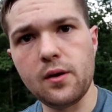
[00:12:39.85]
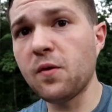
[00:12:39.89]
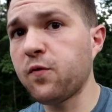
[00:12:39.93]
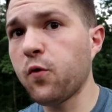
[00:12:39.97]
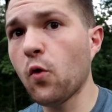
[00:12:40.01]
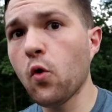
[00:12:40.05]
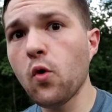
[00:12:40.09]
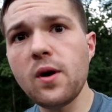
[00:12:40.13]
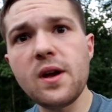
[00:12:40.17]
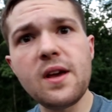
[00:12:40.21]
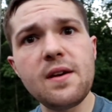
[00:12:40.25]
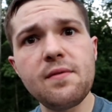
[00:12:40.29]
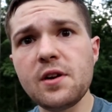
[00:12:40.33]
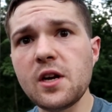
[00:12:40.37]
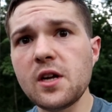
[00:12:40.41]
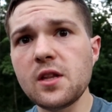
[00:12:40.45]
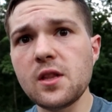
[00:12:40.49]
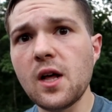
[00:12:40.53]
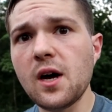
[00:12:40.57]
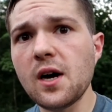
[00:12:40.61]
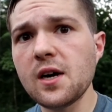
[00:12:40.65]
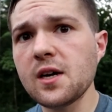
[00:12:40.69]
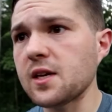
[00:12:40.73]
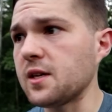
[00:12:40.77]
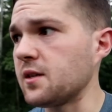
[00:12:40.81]
Before I even
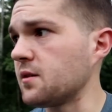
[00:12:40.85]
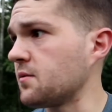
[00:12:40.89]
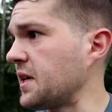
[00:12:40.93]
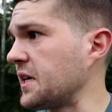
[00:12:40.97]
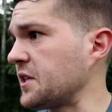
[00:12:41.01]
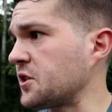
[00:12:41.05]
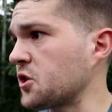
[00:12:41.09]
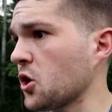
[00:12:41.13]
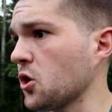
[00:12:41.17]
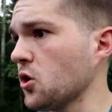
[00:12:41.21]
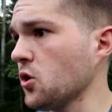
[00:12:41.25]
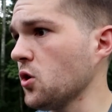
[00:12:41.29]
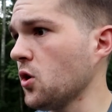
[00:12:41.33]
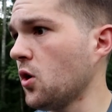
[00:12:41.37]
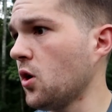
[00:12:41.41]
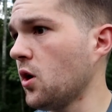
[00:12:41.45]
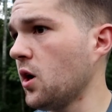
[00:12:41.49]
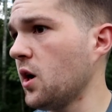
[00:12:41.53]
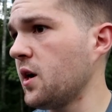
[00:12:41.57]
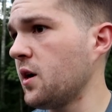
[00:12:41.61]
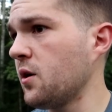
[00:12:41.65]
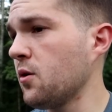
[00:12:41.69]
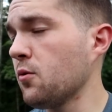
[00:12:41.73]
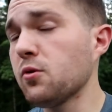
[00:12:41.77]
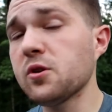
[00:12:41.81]
unlock it, they turn
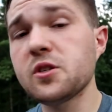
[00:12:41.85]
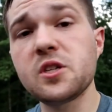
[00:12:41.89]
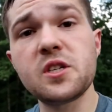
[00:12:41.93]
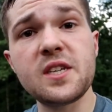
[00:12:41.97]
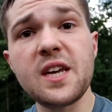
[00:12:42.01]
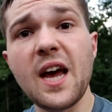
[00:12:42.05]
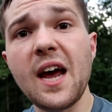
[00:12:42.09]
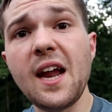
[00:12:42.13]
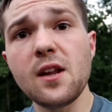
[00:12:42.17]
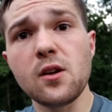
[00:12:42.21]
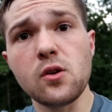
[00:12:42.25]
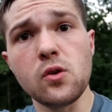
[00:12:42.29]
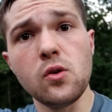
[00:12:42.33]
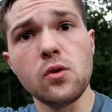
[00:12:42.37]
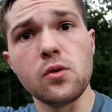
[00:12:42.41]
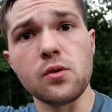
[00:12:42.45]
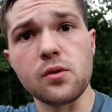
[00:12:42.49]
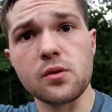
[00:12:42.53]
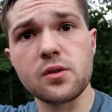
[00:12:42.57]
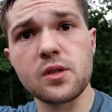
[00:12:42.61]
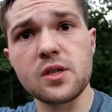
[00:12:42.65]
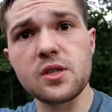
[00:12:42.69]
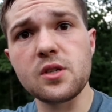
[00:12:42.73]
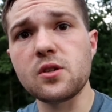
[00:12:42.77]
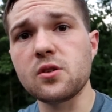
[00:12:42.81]
on, which is kind of
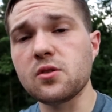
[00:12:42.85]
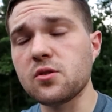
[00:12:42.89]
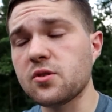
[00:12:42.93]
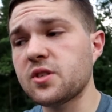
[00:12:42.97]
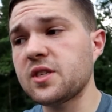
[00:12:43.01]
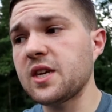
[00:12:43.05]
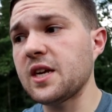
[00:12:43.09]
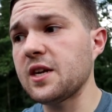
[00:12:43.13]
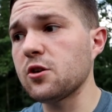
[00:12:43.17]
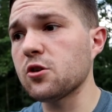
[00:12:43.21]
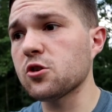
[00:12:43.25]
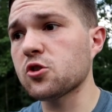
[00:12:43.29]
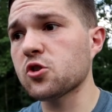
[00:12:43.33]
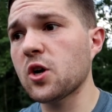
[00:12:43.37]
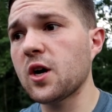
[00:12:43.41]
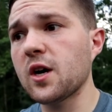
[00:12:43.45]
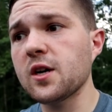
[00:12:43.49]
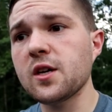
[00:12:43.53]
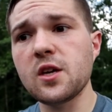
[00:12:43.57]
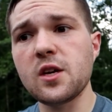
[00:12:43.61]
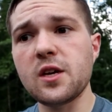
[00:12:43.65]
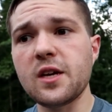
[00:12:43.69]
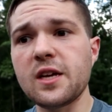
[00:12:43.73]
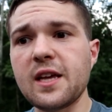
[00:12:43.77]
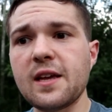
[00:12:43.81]
cool because you see in your
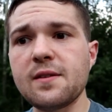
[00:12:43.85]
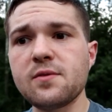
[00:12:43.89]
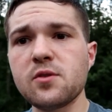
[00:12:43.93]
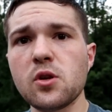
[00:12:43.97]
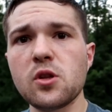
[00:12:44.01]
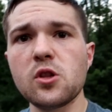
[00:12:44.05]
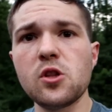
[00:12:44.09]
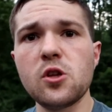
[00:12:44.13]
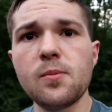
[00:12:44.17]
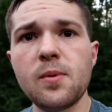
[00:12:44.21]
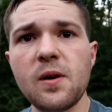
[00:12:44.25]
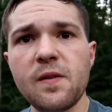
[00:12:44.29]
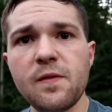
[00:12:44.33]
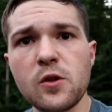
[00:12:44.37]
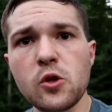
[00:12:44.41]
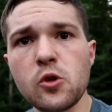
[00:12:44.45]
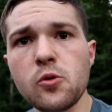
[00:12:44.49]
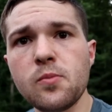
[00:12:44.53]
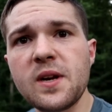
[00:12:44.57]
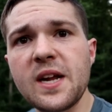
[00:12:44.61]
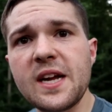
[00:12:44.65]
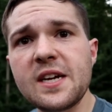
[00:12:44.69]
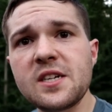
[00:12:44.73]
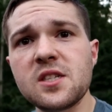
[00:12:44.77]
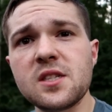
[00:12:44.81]
truck, it gives you a little bit of
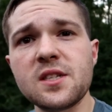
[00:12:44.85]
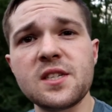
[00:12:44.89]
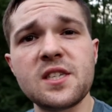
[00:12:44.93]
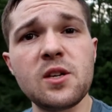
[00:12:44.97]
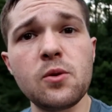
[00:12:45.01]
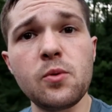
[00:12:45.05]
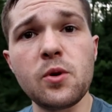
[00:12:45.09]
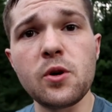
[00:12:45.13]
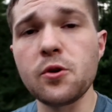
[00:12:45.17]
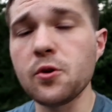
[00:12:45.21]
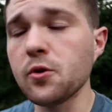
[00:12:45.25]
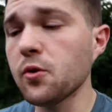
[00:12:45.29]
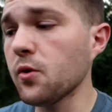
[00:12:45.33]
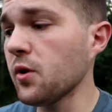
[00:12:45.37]
illumination to see what you're